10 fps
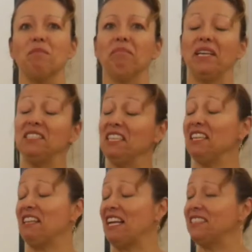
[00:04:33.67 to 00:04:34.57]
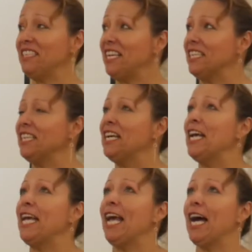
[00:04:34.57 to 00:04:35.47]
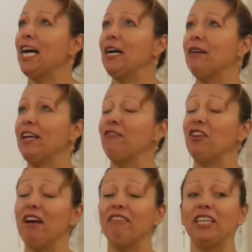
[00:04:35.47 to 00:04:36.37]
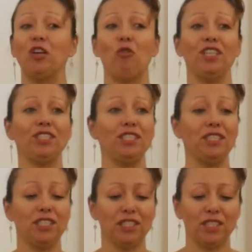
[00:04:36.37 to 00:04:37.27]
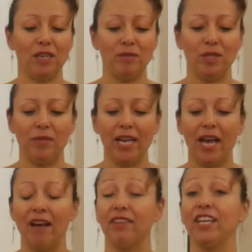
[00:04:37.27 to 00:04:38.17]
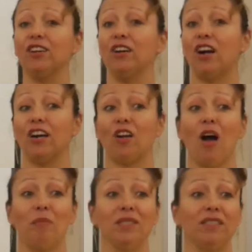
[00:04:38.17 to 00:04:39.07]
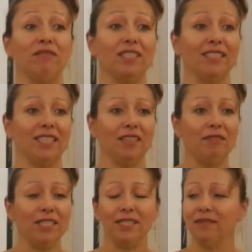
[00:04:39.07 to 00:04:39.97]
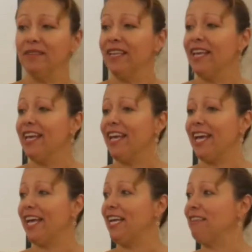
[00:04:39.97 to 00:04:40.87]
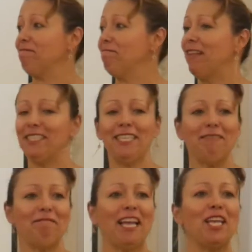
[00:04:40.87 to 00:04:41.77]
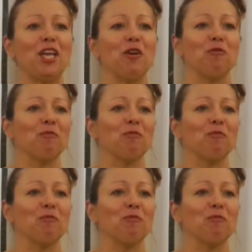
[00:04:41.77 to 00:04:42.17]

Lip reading: Basically that's it. If you have any questions, just come to me. I have here hard copies of the syllabus, and that's it. Thank you.